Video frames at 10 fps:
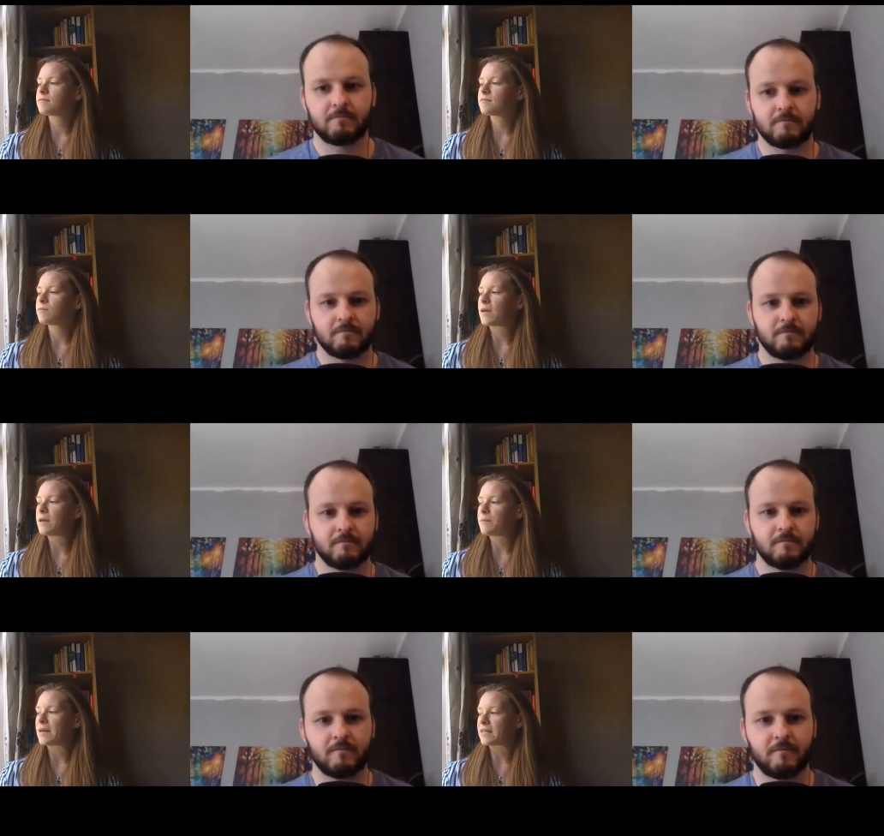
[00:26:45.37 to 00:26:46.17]

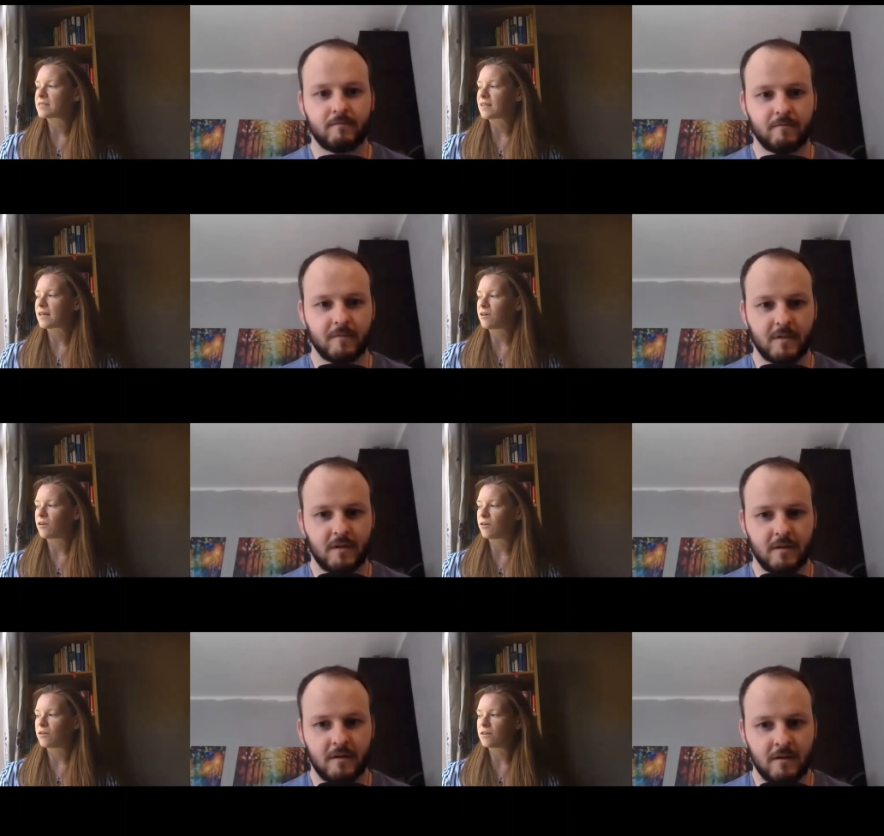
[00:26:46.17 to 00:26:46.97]
Speaker 1: we based that
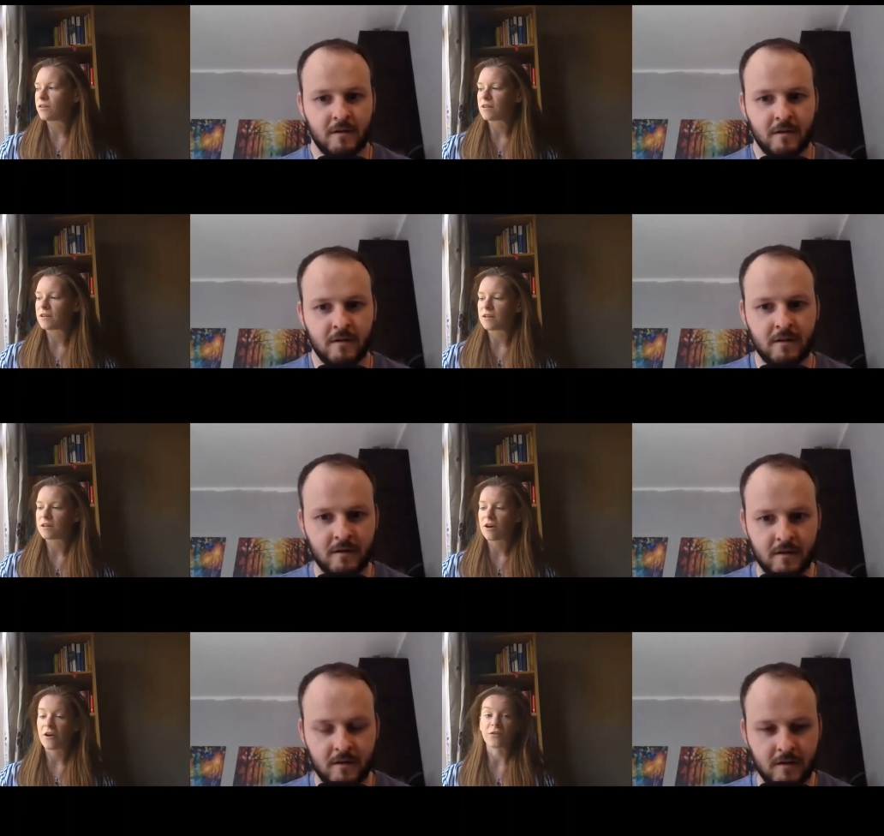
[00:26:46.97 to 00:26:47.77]
on
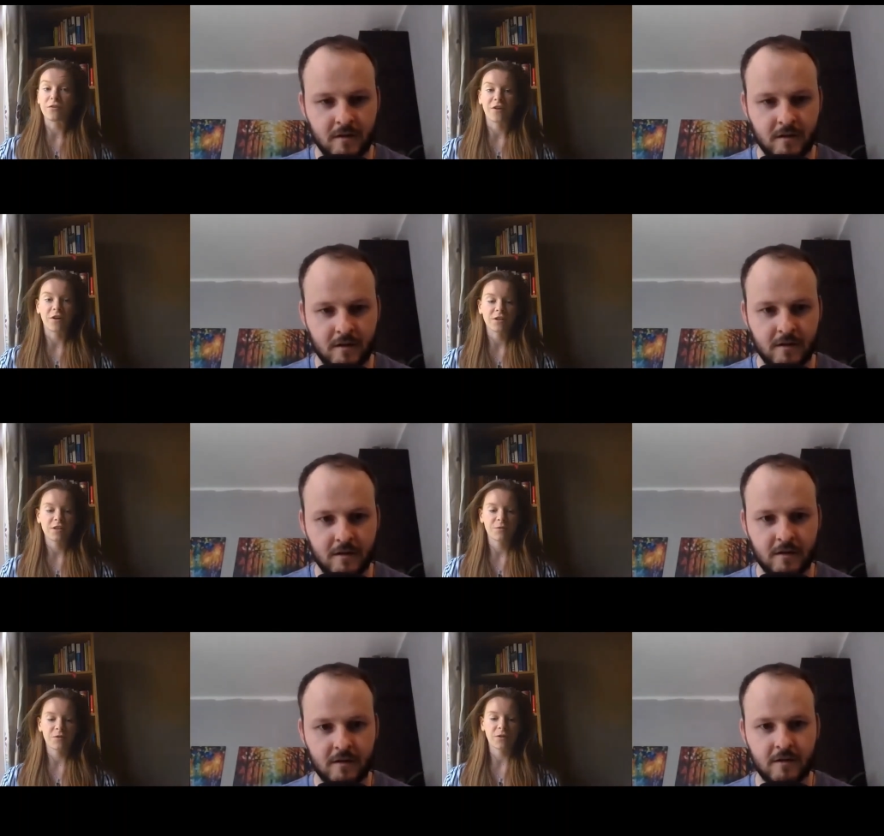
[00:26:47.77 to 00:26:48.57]
the current affairs
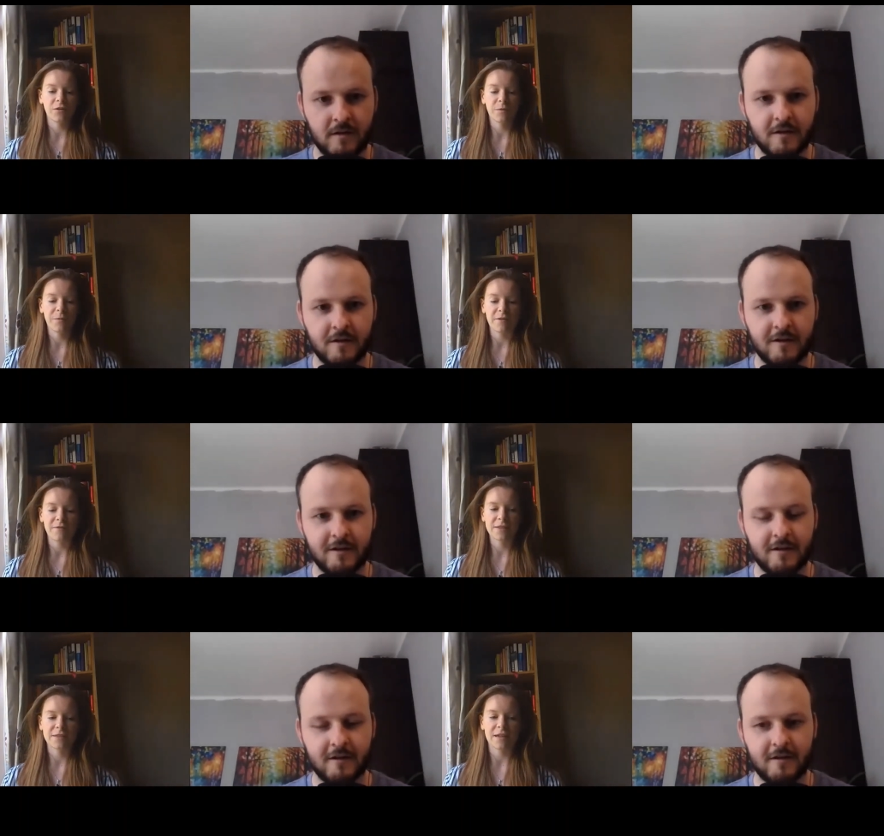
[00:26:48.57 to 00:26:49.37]
that were going on in
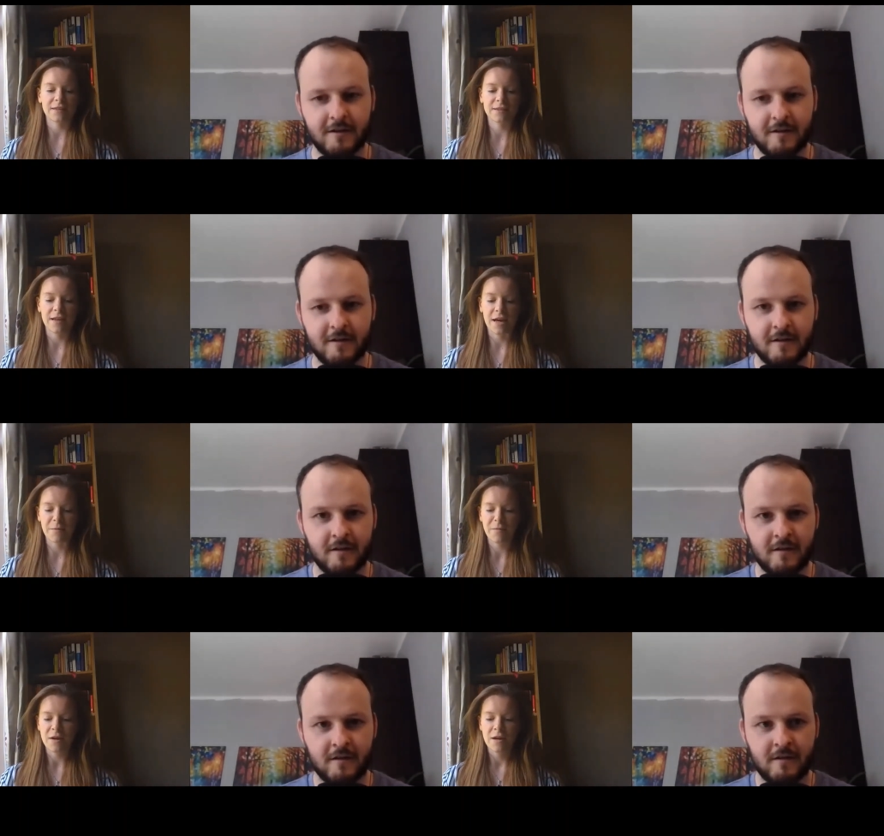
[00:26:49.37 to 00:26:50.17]
Belfast at the
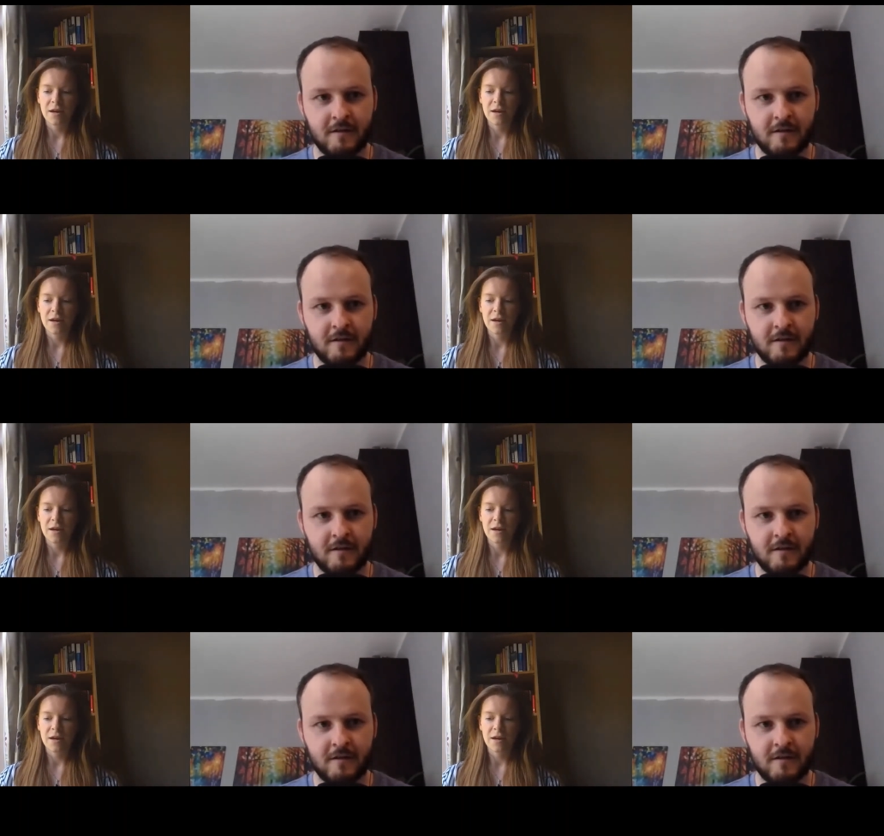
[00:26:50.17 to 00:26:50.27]
time.